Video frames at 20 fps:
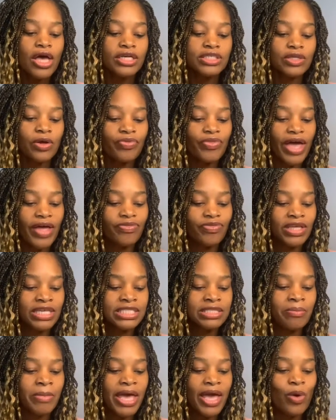so that
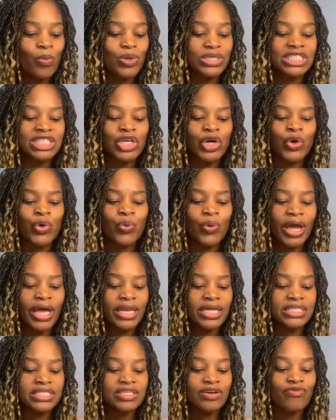this man was the
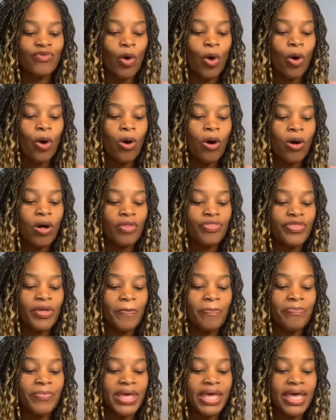greatest of all
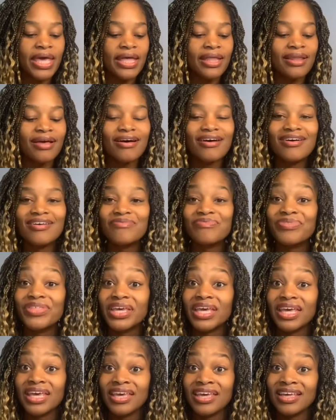the men of
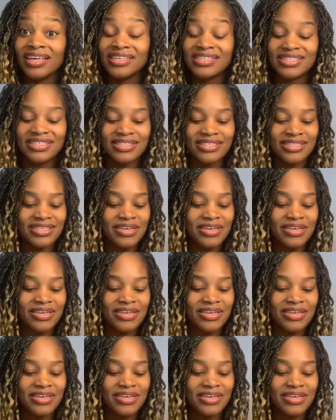the east.